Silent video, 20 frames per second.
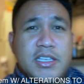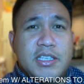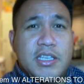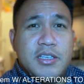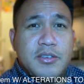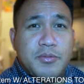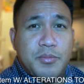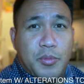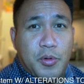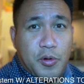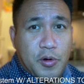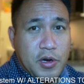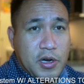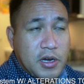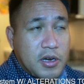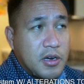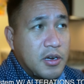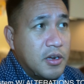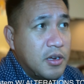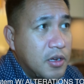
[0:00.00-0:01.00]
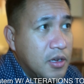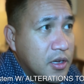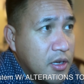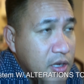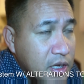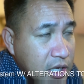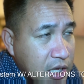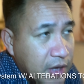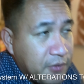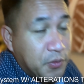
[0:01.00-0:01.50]
is more
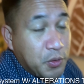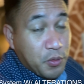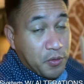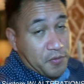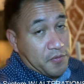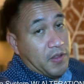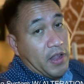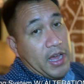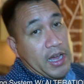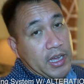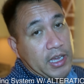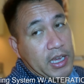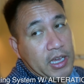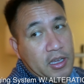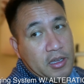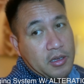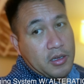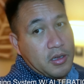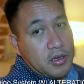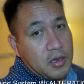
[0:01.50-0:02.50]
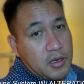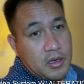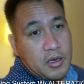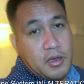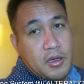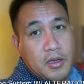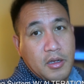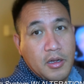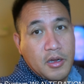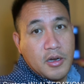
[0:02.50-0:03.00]
if you were vlogging
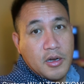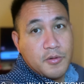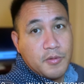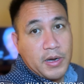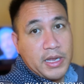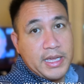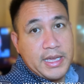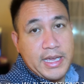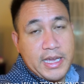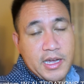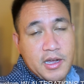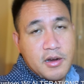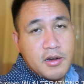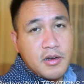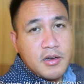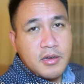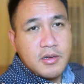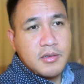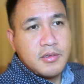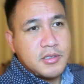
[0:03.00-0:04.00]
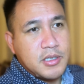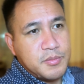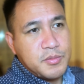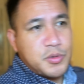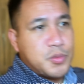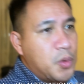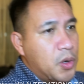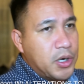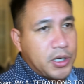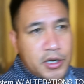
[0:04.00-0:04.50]
right here. So I'm just
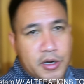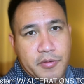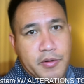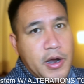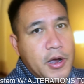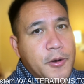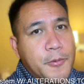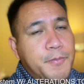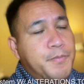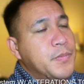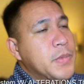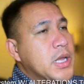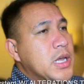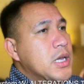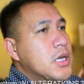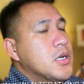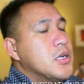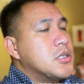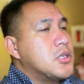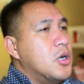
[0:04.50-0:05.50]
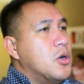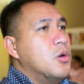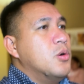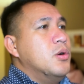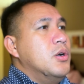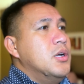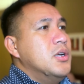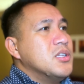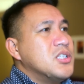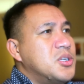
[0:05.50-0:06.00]
walking around. So
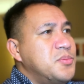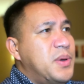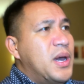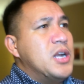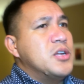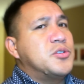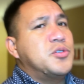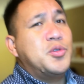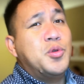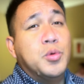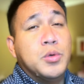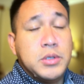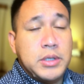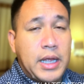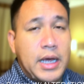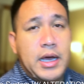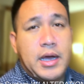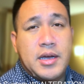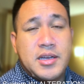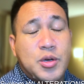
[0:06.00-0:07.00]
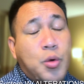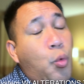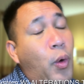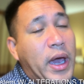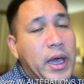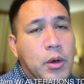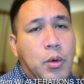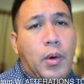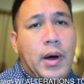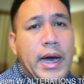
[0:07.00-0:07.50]
to be honest with you,
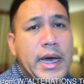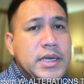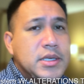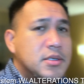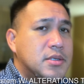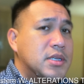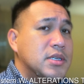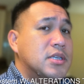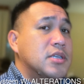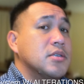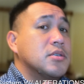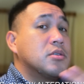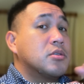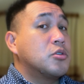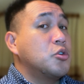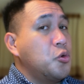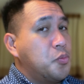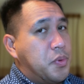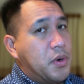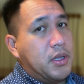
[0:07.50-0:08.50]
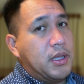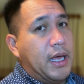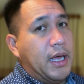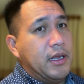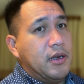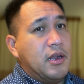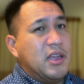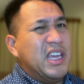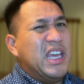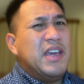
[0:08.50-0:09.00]
weight-wise, this is super light.
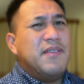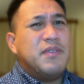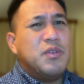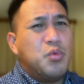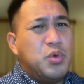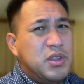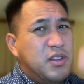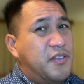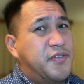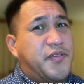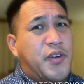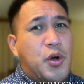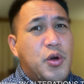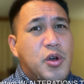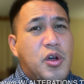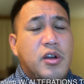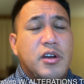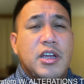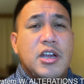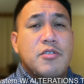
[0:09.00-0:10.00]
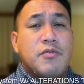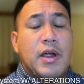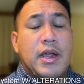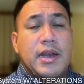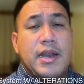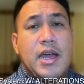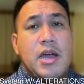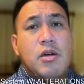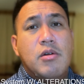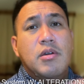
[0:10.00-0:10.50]
Even with the phone on here right
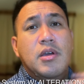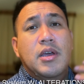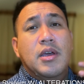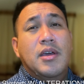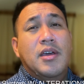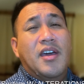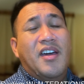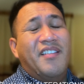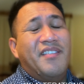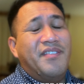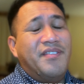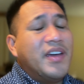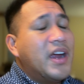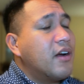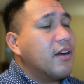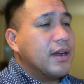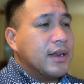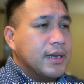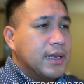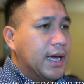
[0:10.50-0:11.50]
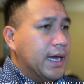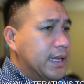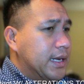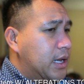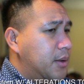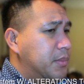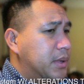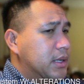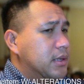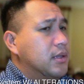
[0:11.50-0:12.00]
now, very light. I
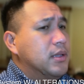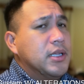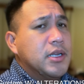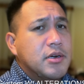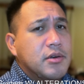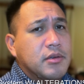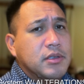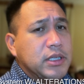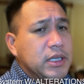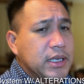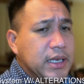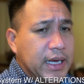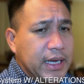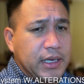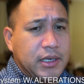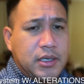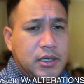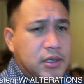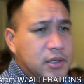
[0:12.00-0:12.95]
mean, literally, like,